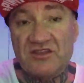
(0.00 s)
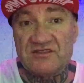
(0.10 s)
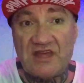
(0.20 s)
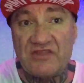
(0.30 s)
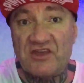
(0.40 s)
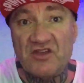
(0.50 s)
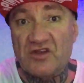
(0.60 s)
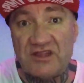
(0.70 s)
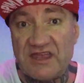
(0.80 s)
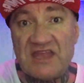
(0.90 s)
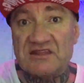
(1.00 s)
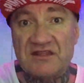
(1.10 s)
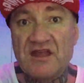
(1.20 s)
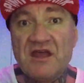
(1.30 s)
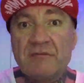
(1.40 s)
another girl again
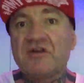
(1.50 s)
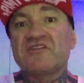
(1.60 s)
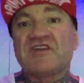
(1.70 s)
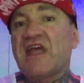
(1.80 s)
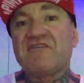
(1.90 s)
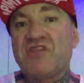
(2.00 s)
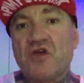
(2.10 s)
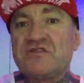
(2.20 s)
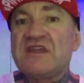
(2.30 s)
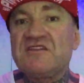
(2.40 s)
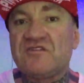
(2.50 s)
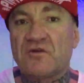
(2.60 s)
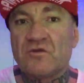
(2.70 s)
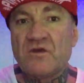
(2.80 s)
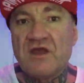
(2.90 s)
because I'd have no need
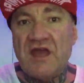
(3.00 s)
to.